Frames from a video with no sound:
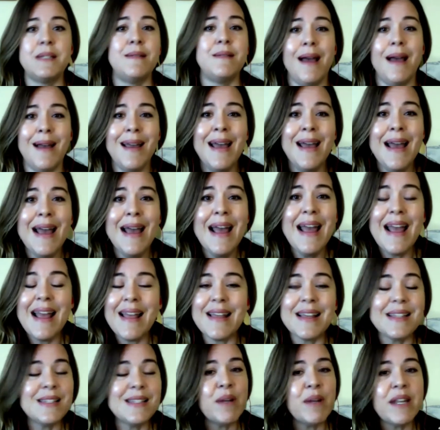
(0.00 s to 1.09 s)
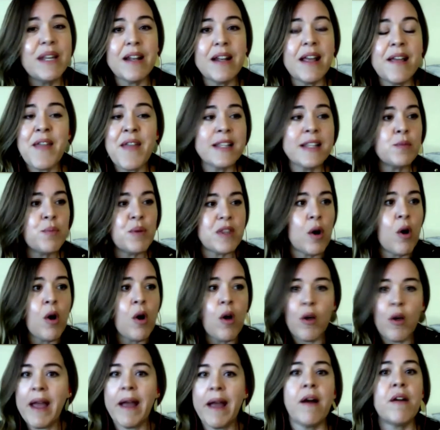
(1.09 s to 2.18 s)
comes down. And that's what the
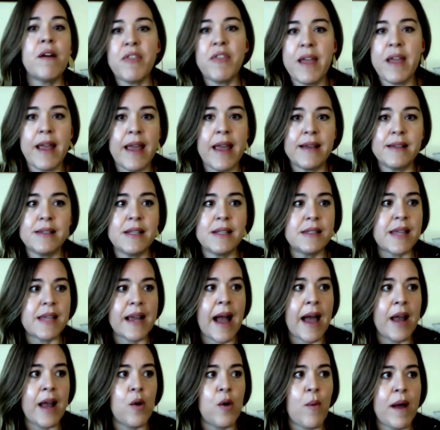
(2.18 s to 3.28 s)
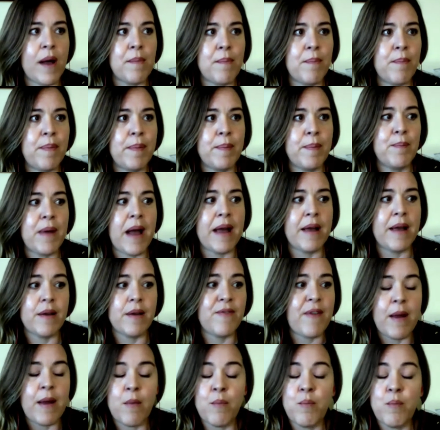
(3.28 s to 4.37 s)
whole hair thing is. It's like, I don't want, if
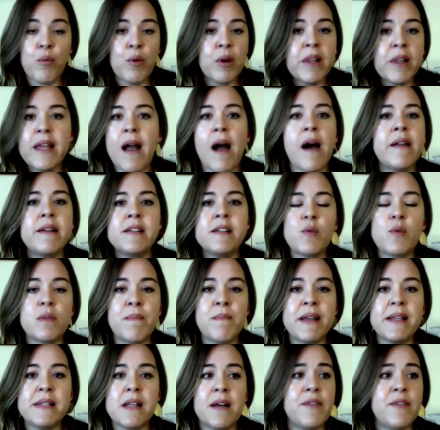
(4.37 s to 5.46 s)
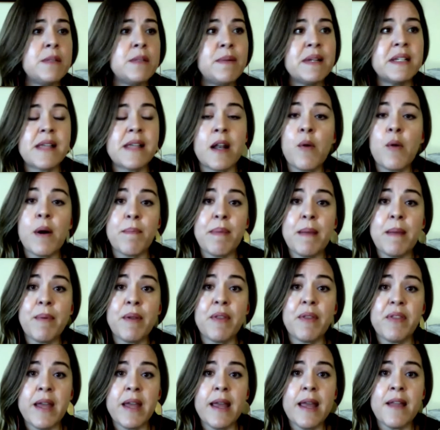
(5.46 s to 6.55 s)
I'm really honest with myself, it's because I don't want people
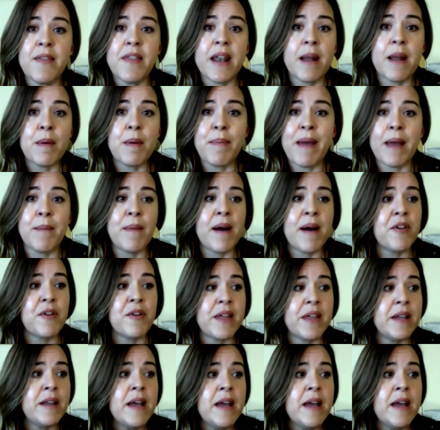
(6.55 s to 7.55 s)
thinking that I'm a bad mother that